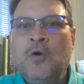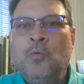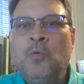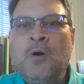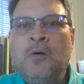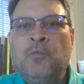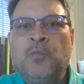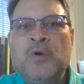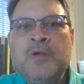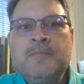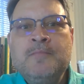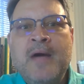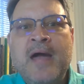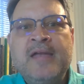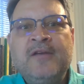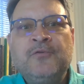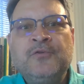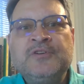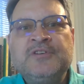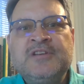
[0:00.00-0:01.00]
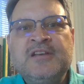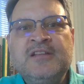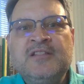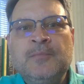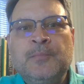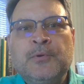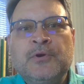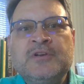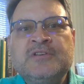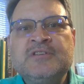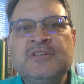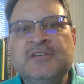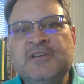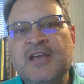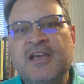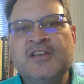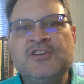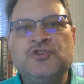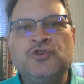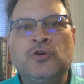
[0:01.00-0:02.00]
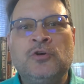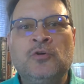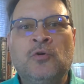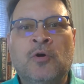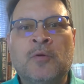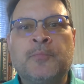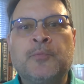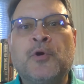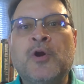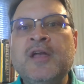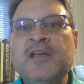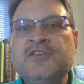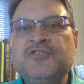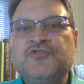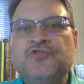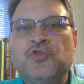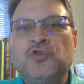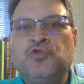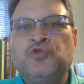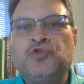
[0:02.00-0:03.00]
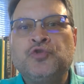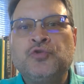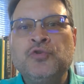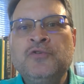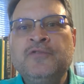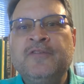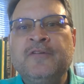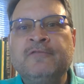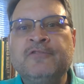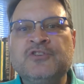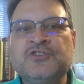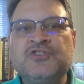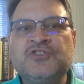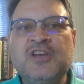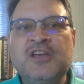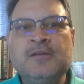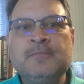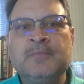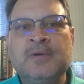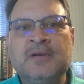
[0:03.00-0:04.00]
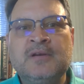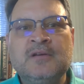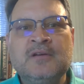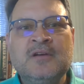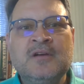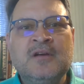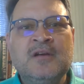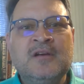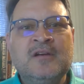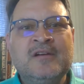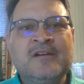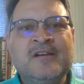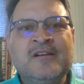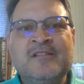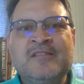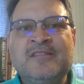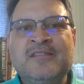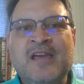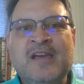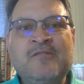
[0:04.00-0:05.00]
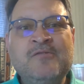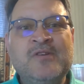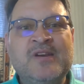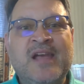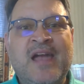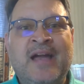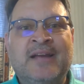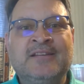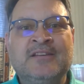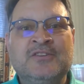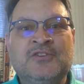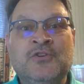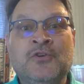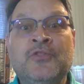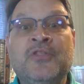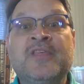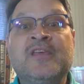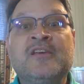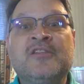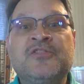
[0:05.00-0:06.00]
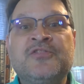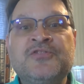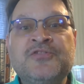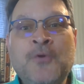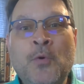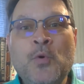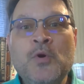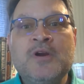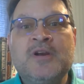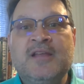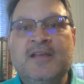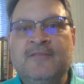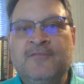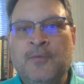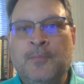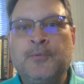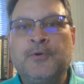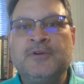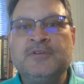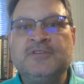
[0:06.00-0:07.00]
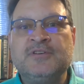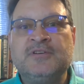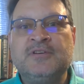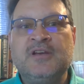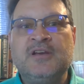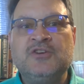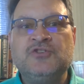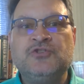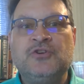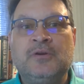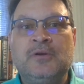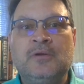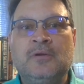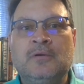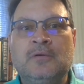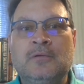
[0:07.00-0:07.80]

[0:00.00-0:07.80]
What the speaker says: While we might critique the presentation or praise the truth of the statement, they reacted to the authority of the presentation.